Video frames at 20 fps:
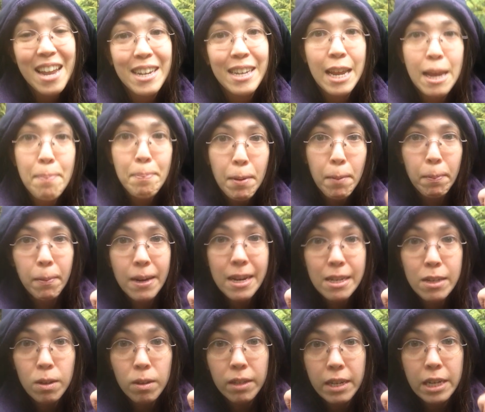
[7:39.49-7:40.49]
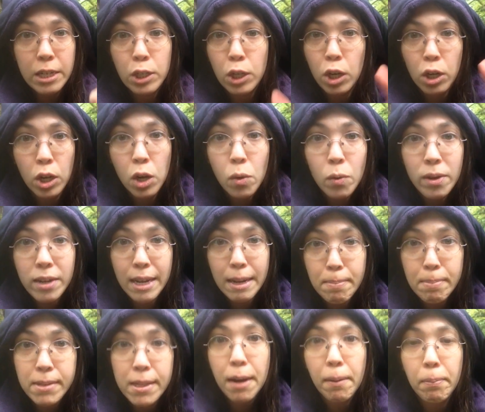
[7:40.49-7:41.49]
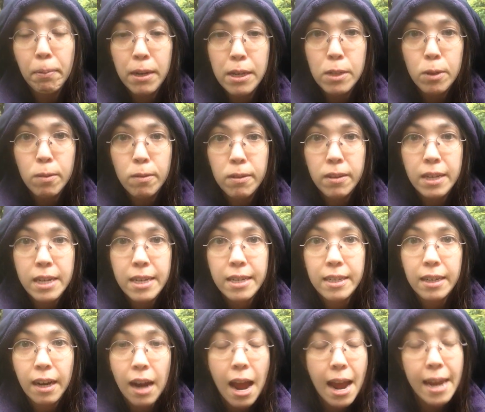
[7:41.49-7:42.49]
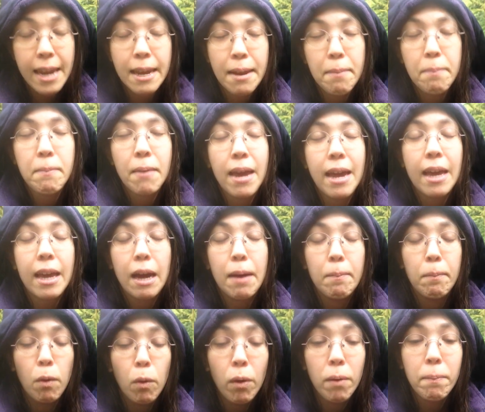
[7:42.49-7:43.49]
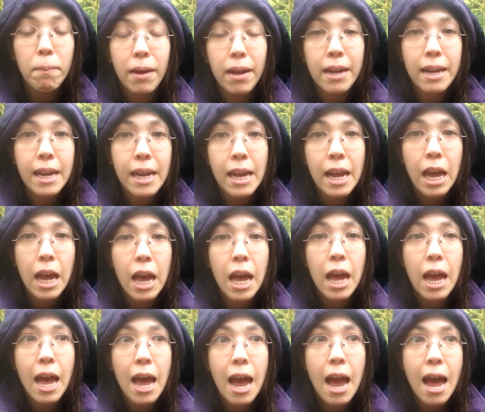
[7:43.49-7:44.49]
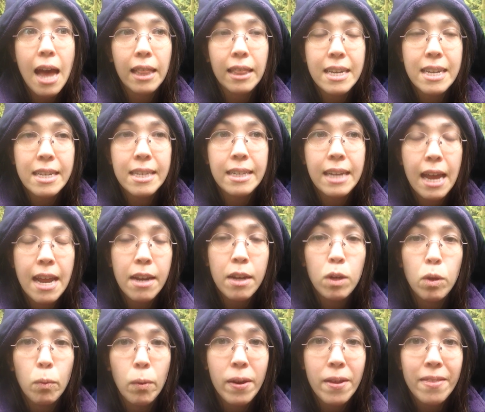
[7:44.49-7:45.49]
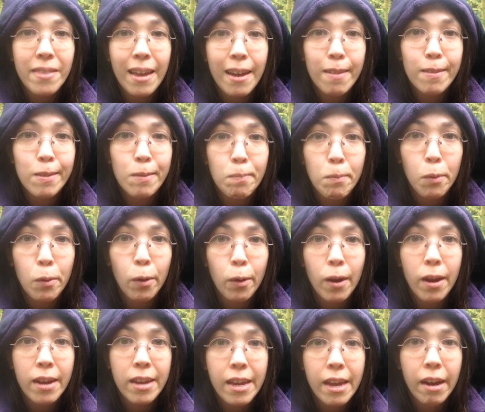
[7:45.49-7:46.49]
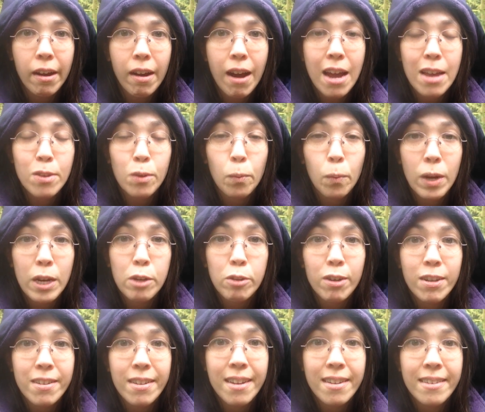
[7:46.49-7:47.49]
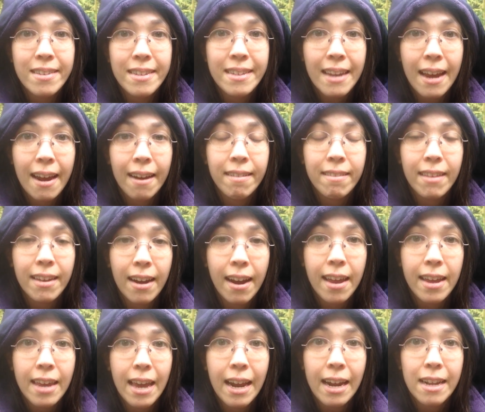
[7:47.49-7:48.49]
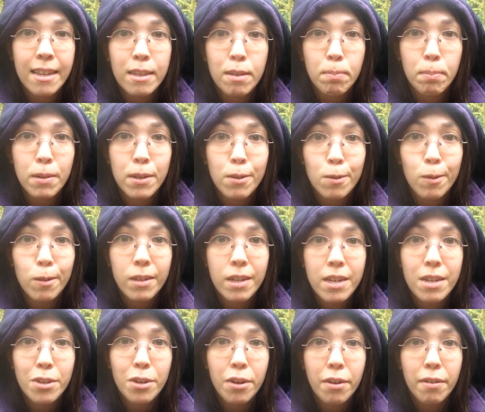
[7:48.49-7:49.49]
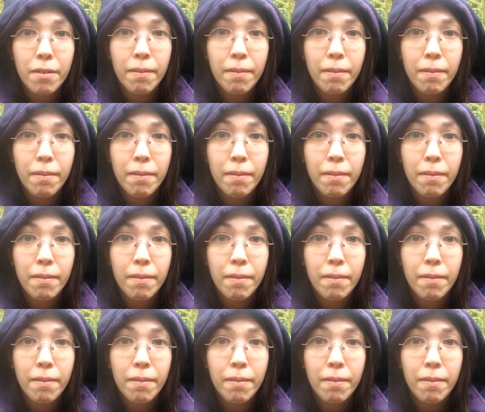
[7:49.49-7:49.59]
Tip your preschool teacher. No one tips their preschool teacher. I can make more money, at least $10,000 to $20,000 more a year as a waitress in Seattle than I can as a preschool teacher.